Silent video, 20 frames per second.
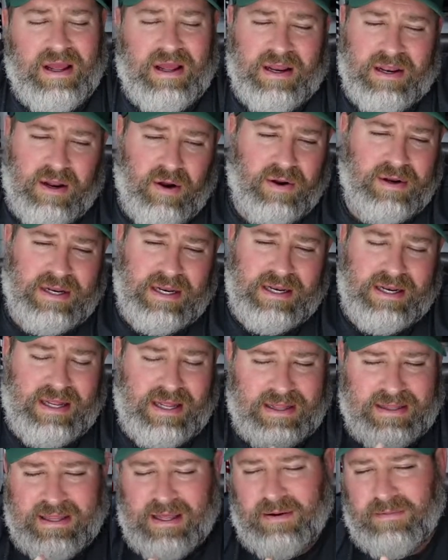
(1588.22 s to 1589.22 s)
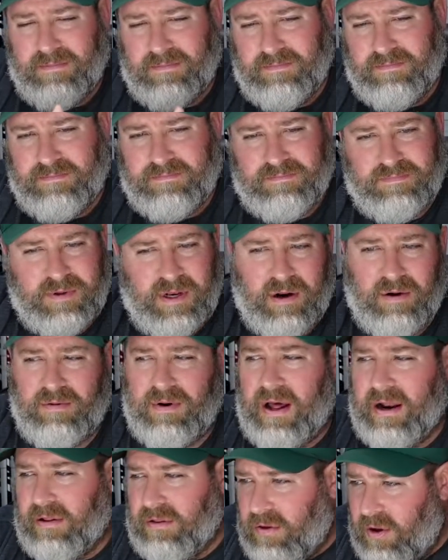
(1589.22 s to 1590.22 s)
No, I didn't hit them
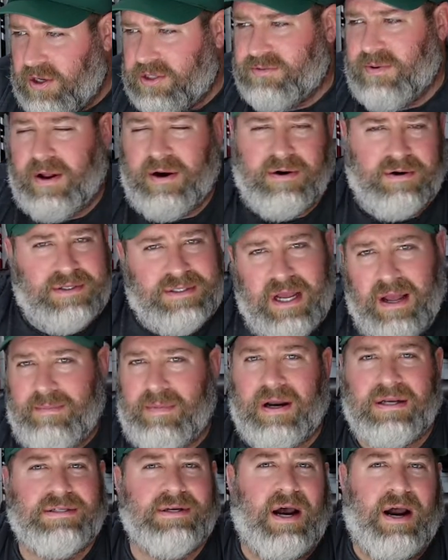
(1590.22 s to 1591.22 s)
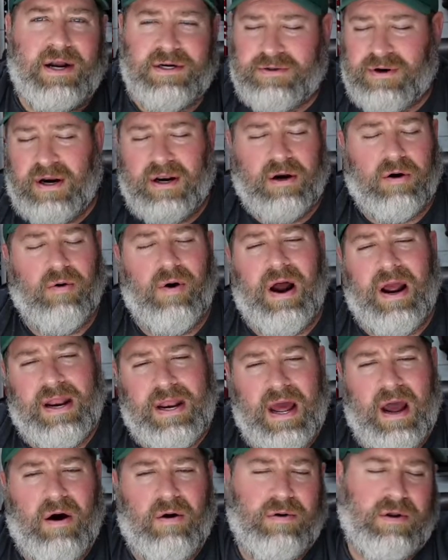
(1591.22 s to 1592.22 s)
on a launch monitor side by side trying to
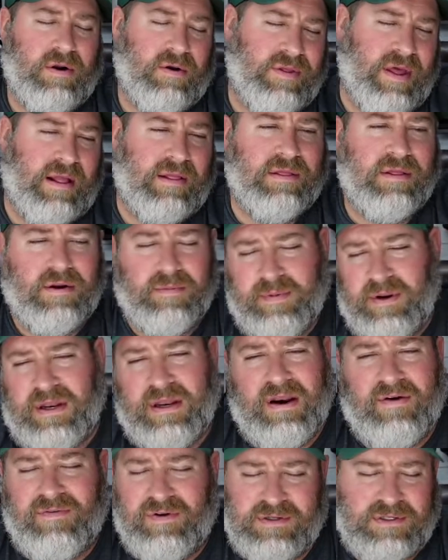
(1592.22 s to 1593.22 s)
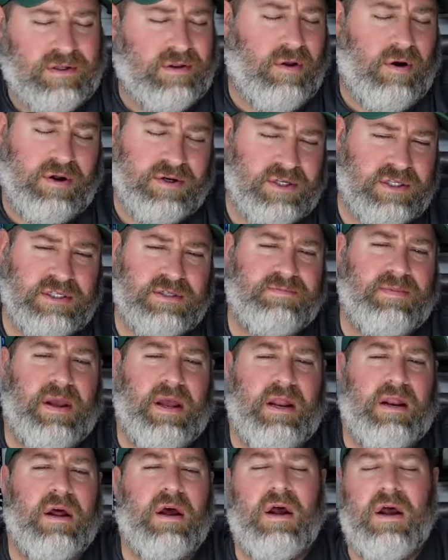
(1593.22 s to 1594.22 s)
grind out, that little bit of difference in launch and
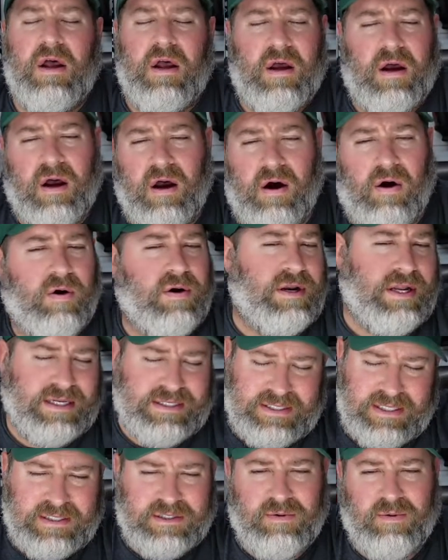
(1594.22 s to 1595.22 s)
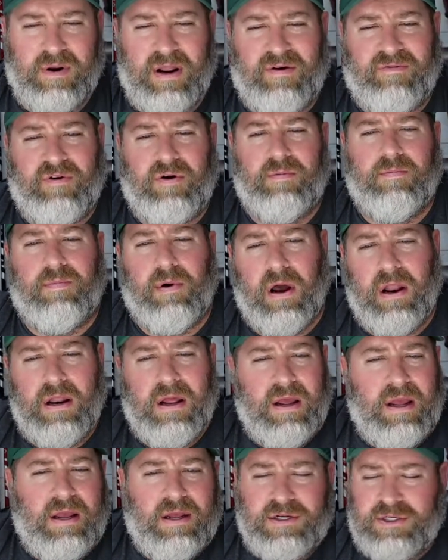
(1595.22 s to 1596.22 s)
spin or distance or whatever, but
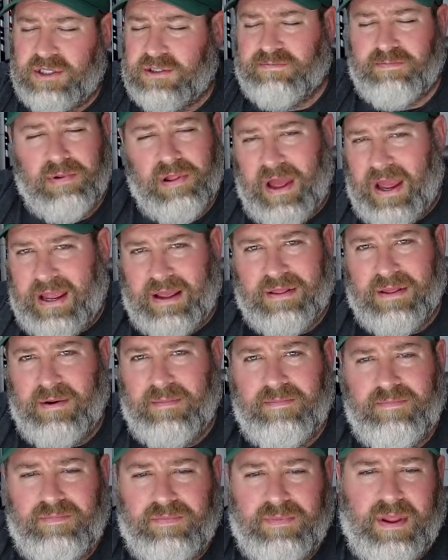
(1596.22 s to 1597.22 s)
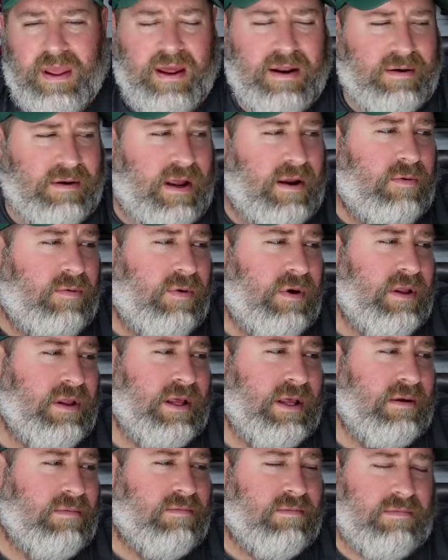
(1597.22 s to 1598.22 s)
just playing them and
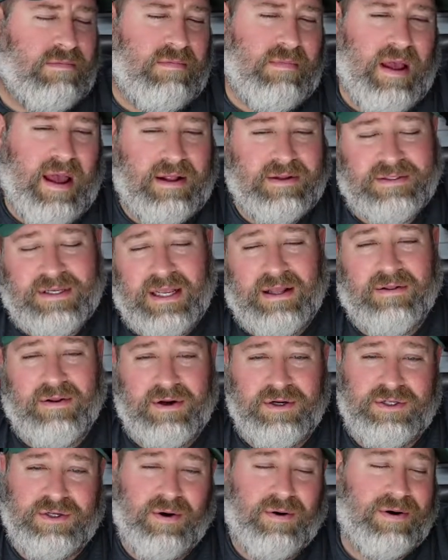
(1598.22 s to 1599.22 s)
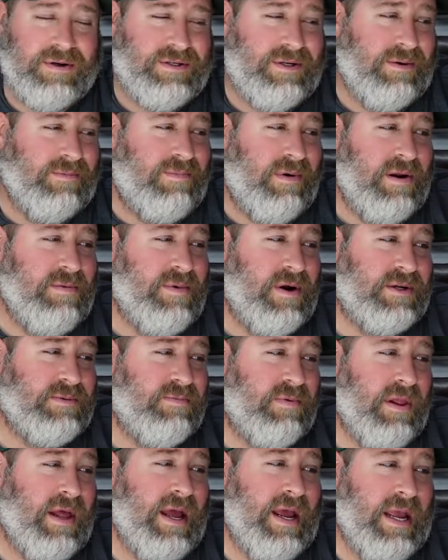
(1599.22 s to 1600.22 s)
really at St. Clair Shores, you pretty much
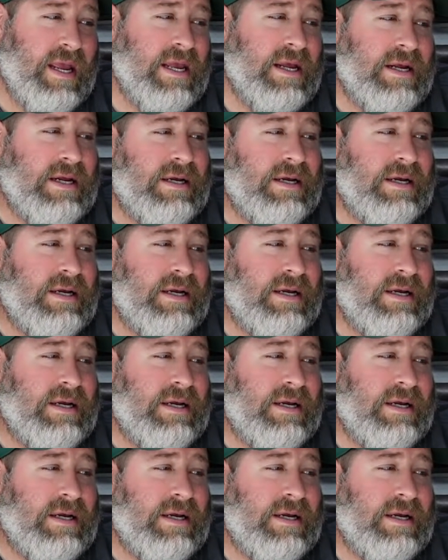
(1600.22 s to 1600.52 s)
play